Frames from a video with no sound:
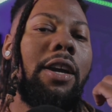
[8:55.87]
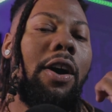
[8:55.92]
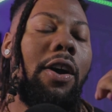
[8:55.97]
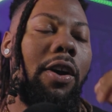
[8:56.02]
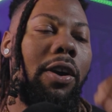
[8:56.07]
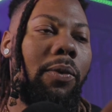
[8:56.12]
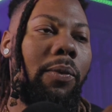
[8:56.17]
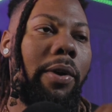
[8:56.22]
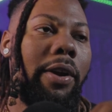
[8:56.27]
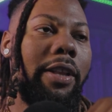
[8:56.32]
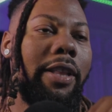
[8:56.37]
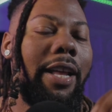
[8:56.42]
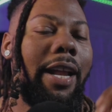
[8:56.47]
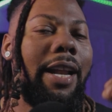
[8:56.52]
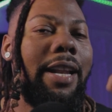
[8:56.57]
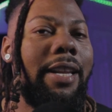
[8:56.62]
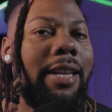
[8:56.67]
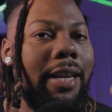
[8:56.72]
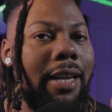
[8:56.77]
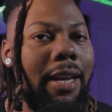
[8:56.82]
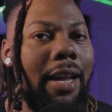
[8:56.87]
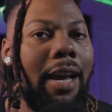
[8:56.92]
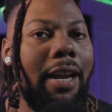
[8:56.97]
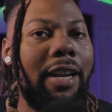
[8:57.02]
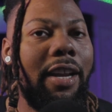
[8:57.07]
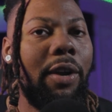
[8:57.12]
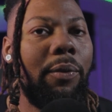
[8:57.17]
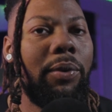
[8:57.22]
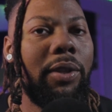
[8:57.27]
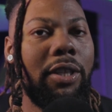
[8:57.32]
hardware that I did
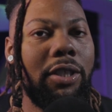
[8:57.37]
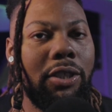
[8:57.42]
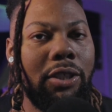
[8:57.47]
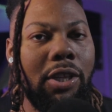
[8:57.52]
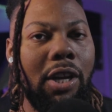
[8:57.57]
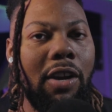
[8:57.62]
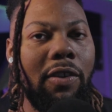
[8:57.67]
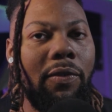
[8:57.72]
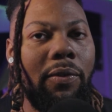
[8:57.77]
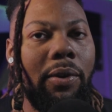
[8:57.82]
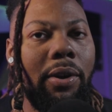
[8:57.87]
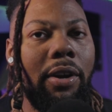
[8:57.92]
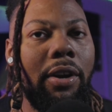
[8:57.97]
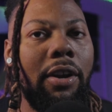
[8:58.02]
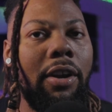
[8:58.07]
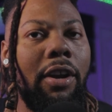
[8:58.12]
not hear with the software.